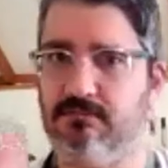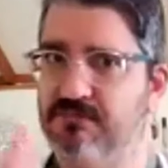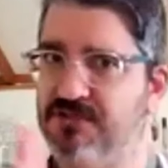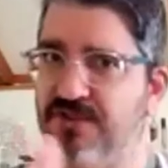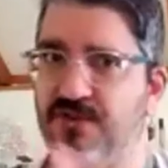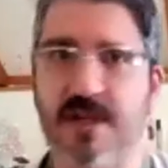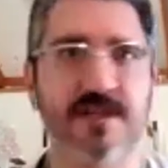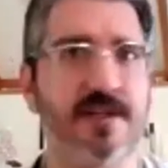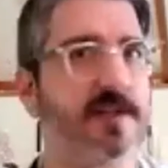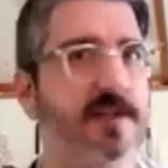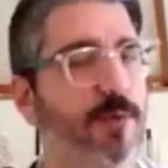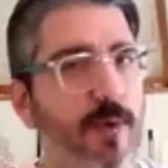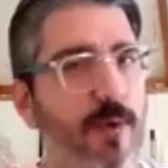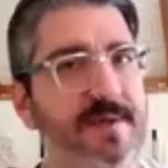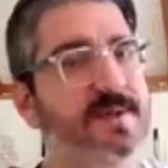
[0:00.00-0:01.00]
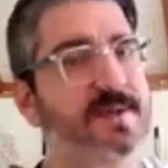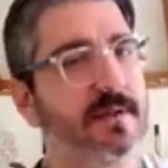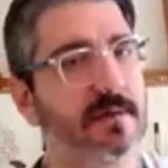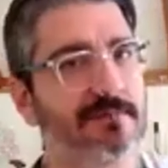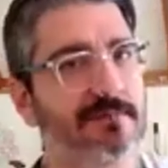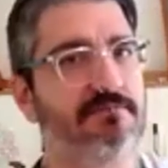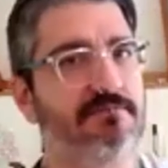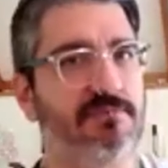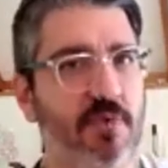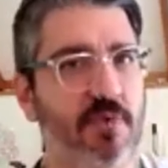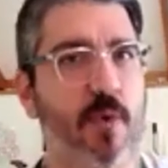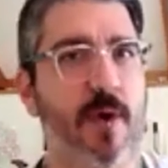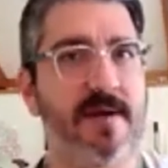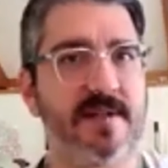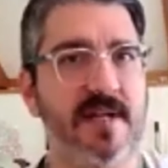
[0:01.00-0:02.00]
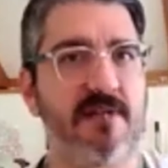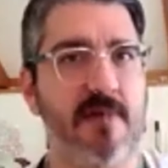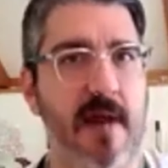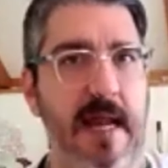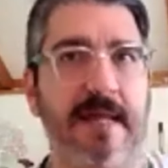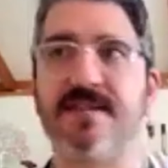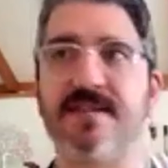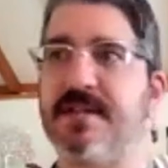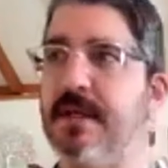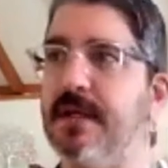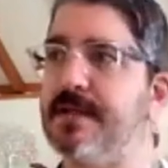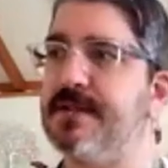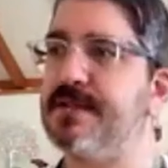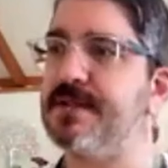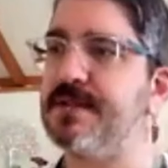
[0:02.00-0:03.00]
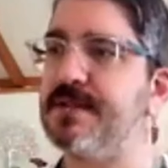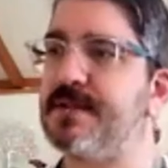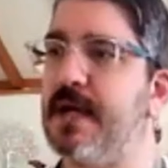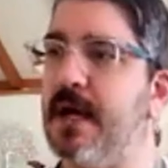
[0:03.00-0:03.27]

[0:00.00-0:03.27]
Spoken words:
straight to the point and quite direct, and